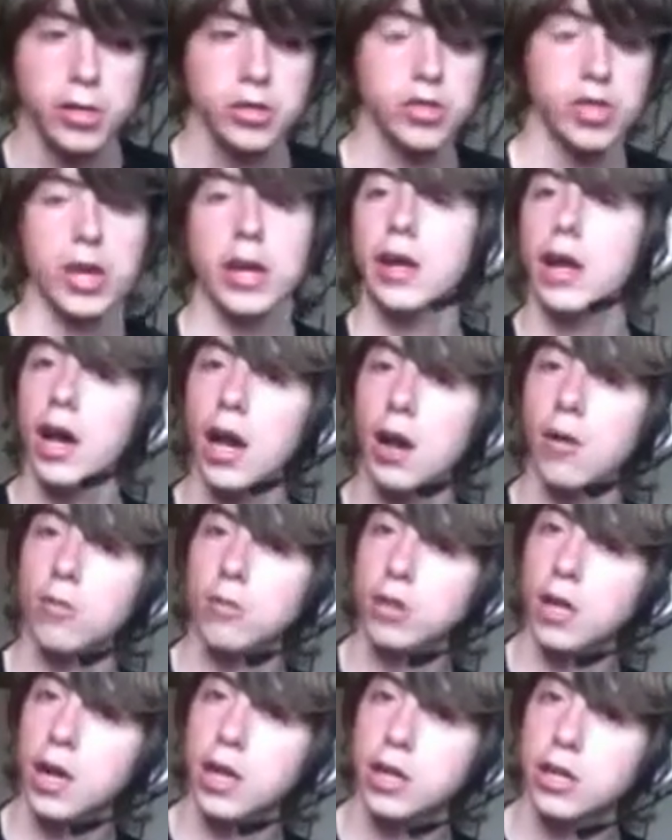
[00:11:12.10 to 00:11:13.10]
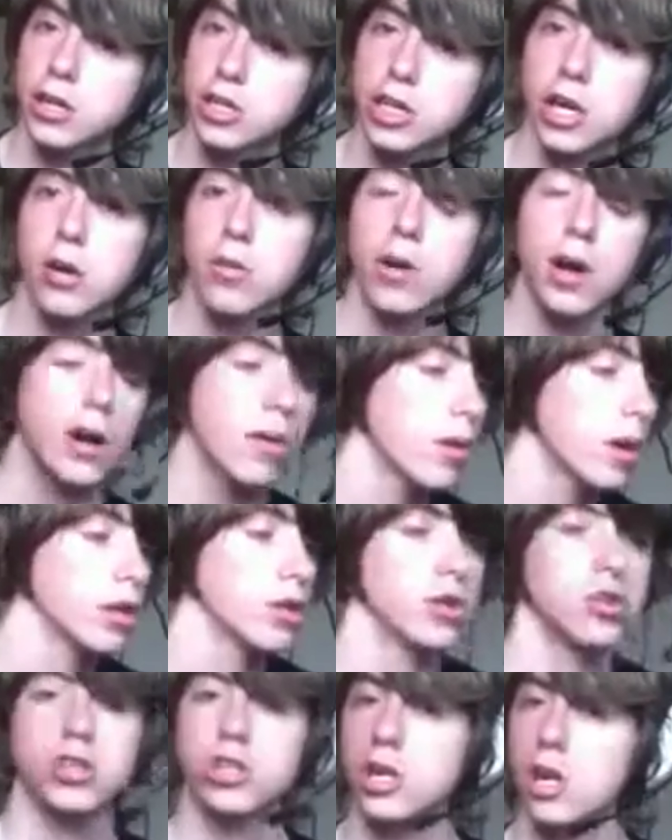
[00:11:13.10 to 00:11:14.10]
saying, I would like a shoutout, and
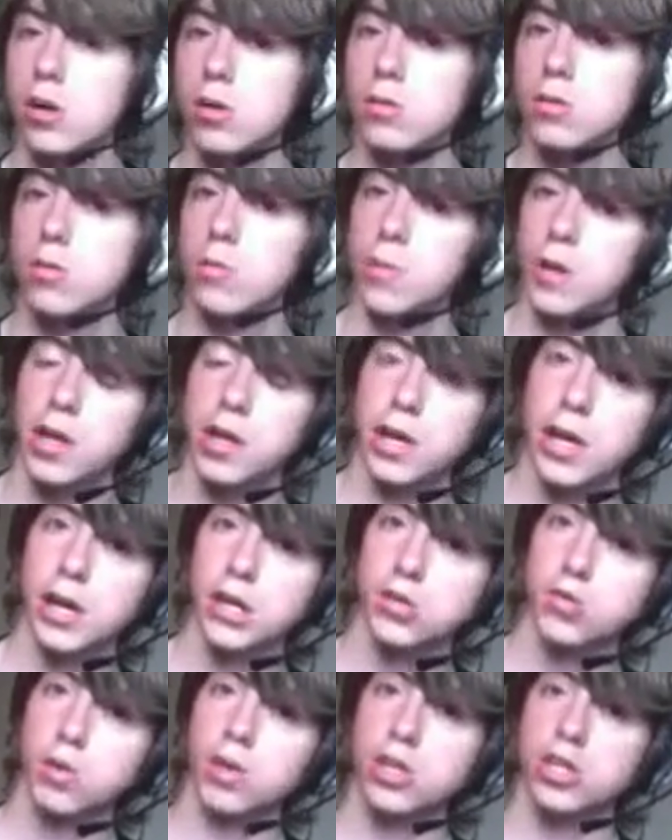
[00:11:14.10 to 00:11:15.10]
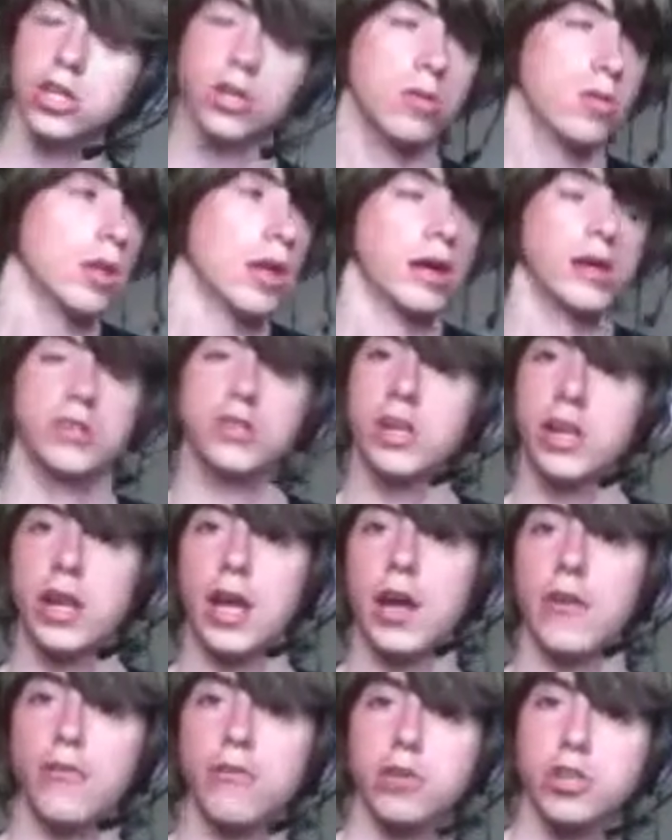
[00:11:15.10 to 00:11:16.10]
your shoutout will be in next week's show. Like I said,
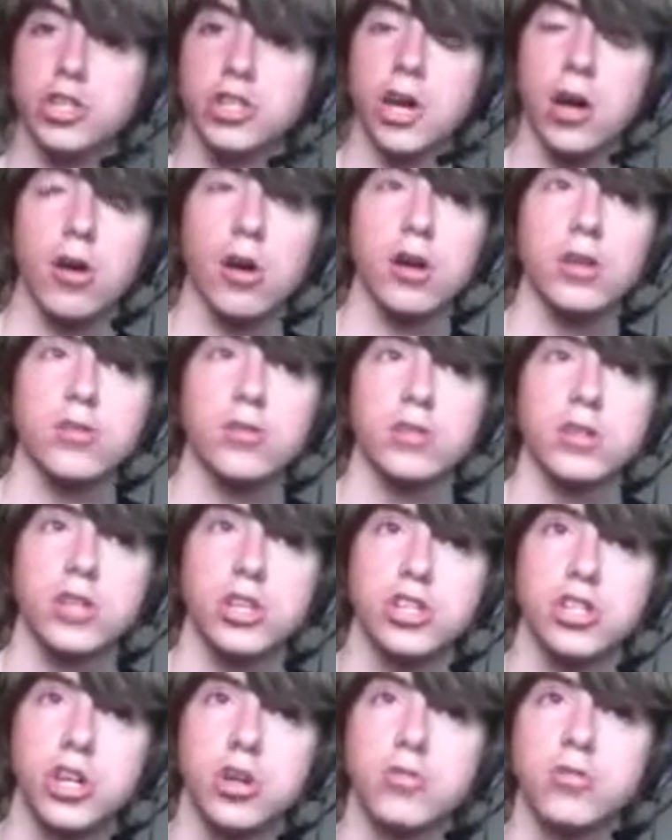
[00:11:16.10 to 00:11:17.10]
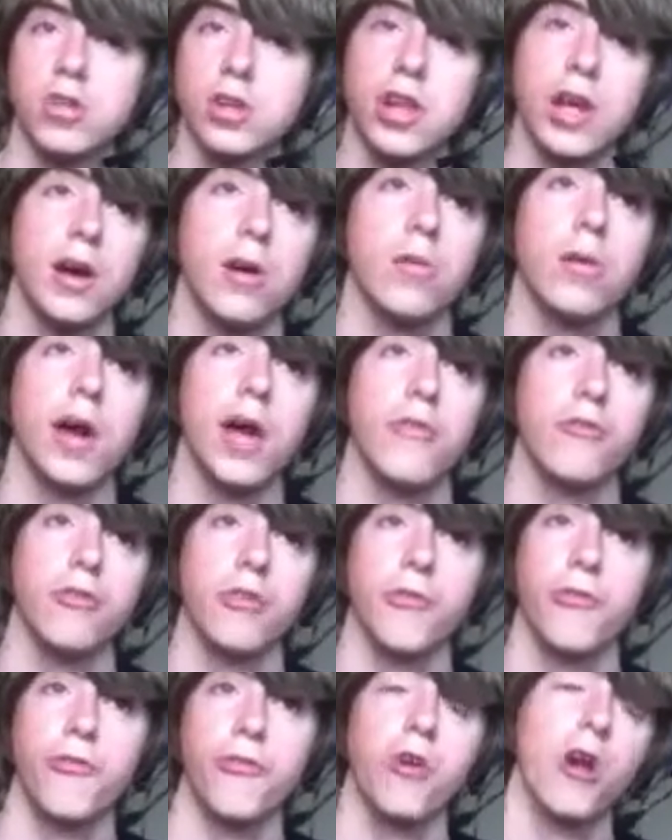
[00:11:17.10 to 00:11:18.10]
the shows are now
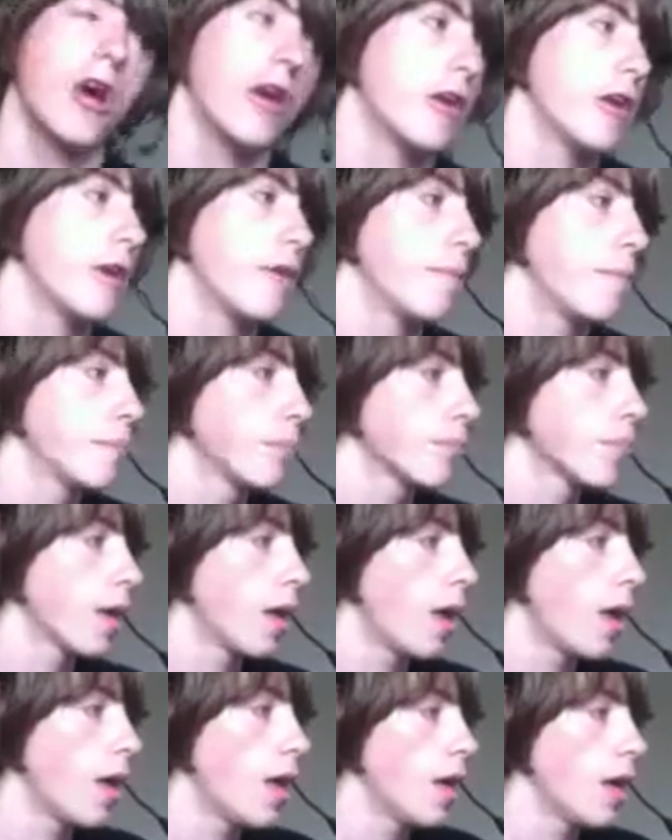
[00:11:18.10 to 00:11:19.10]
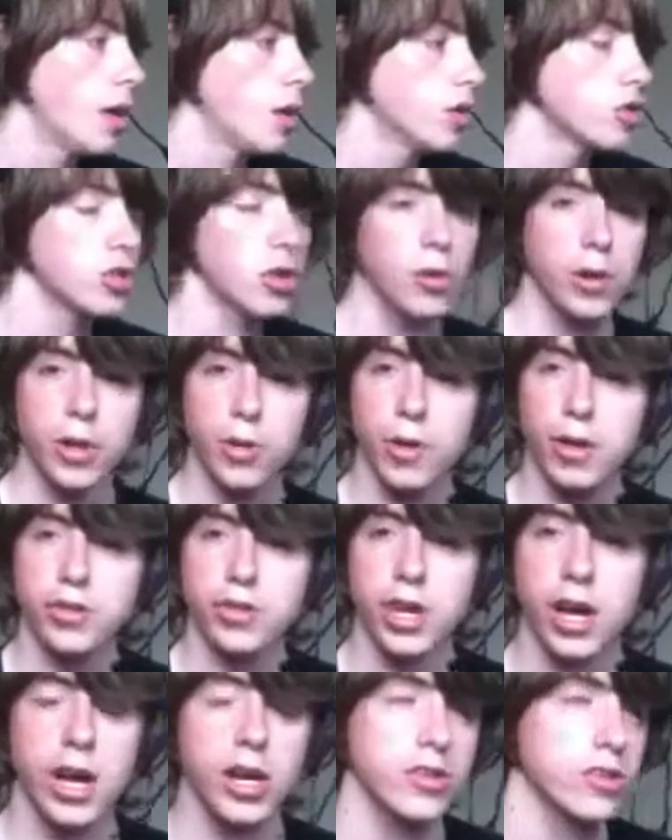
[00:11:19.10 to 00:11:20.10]
every Friday. So anyways,
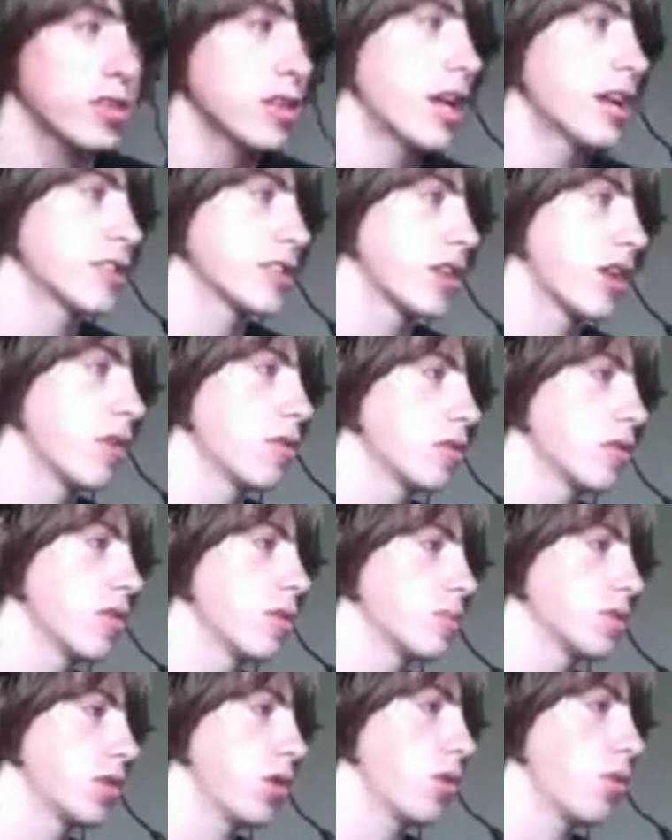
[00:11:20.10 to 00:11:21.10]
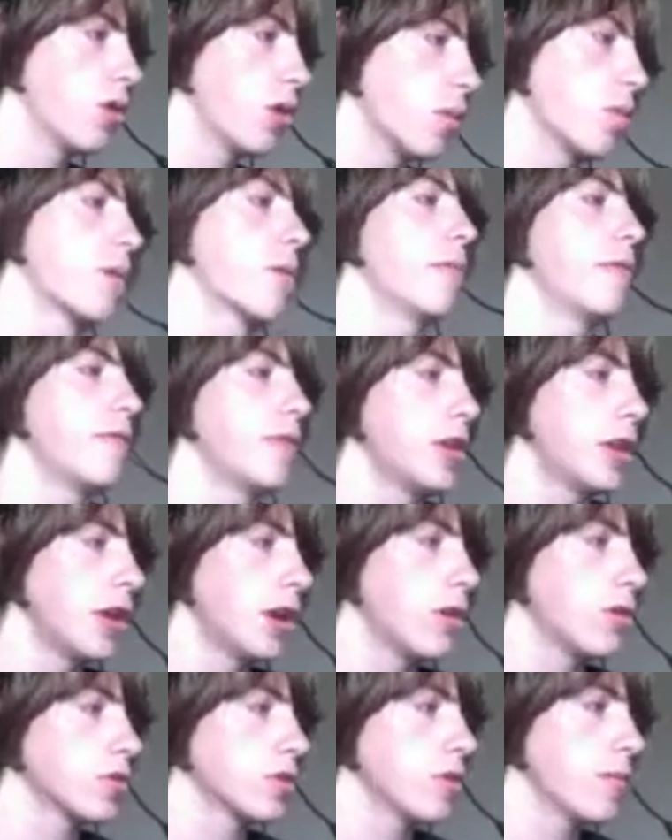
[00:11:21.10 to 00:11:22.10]
guys, let's go up to upcoming
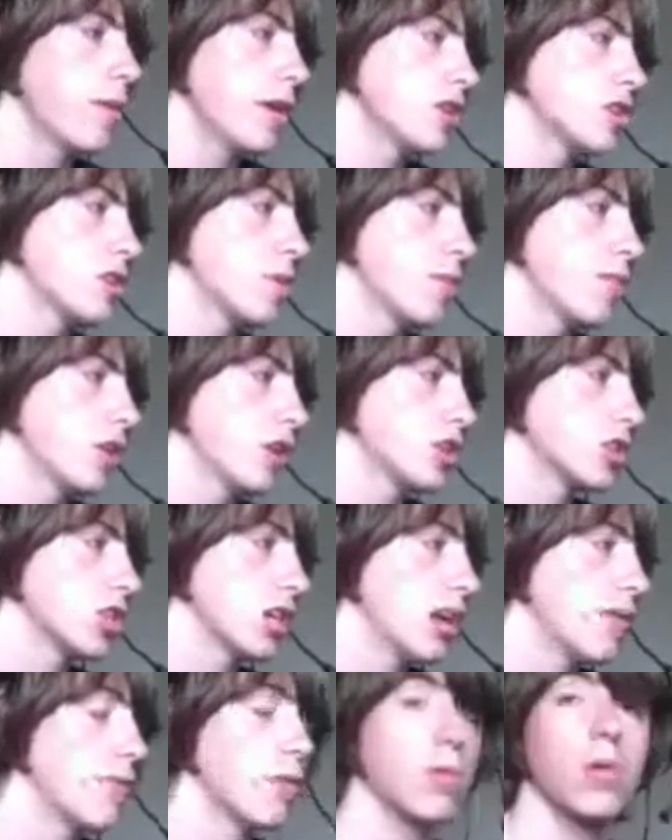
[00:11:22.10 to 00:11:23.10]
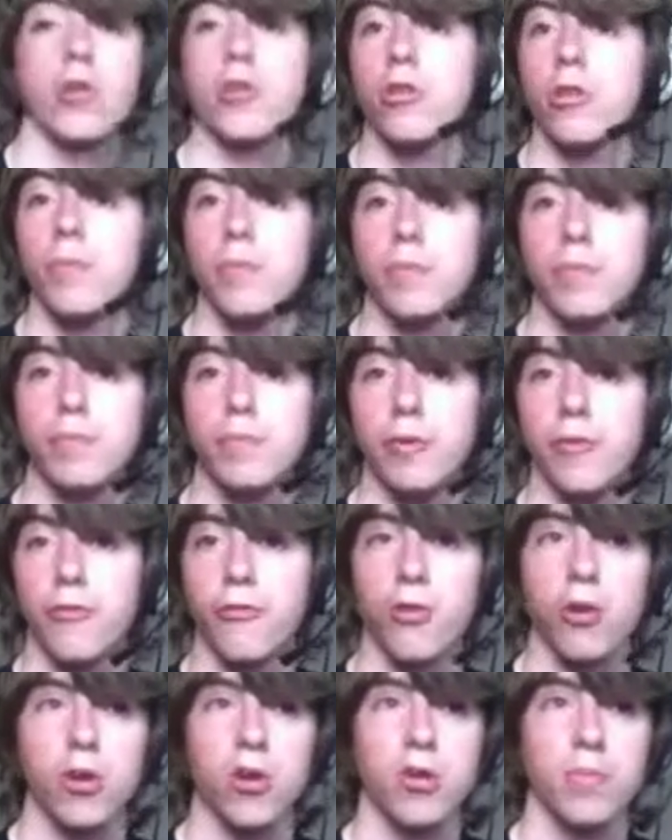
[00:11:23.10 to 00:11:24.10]
videos. I mentioned virtually every one of them
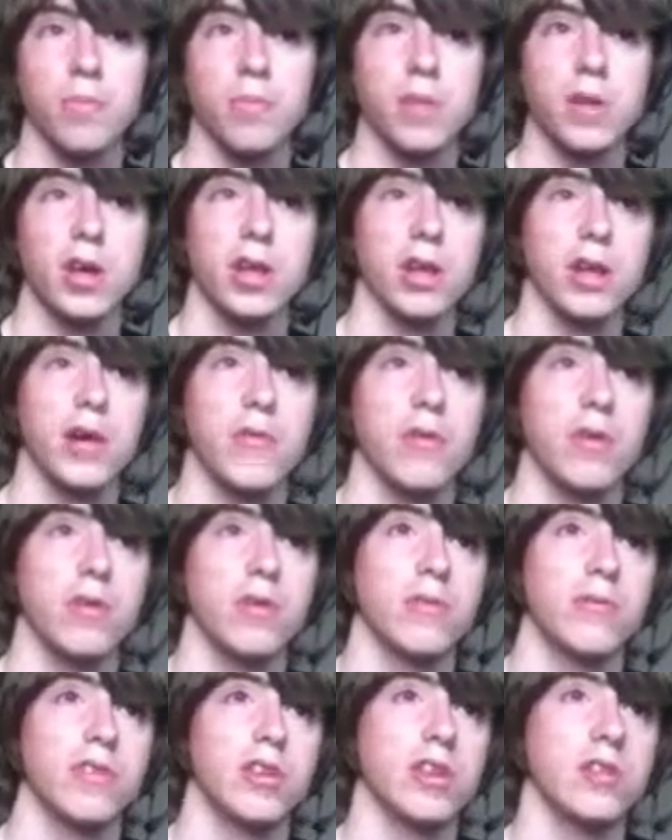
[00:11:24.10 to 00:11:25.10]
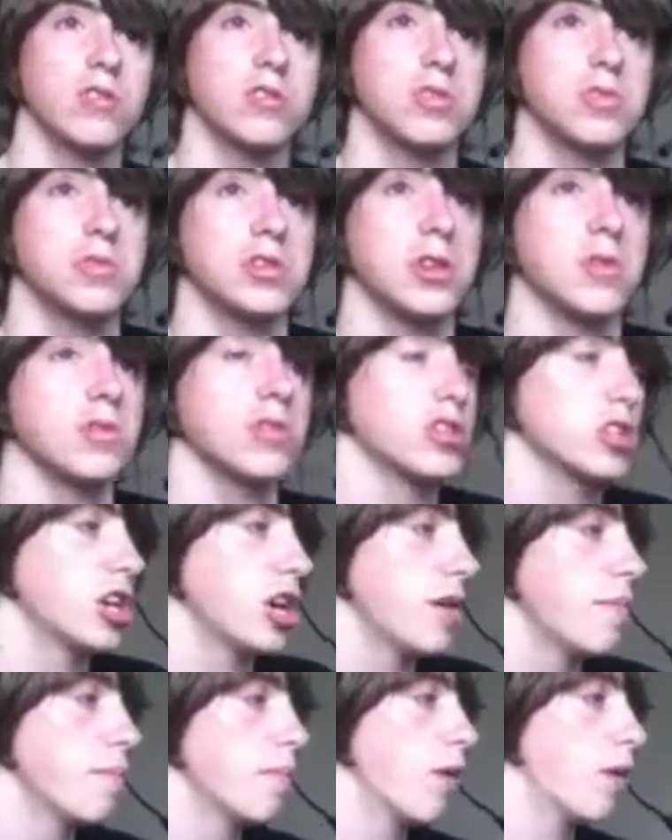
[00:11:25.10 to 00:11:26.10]
before in every other YouTube show and shit,
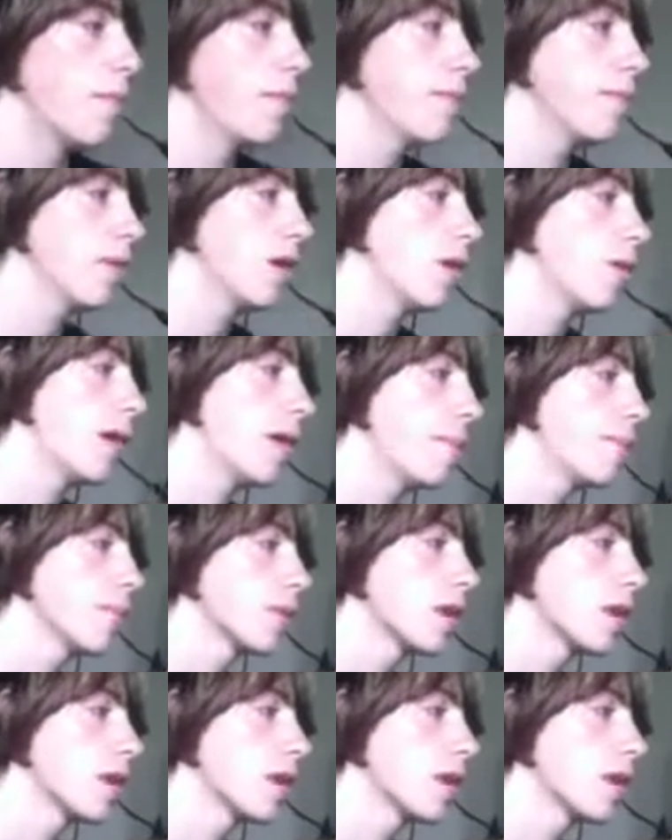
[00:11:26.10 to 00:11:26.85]
but I'll just fell off.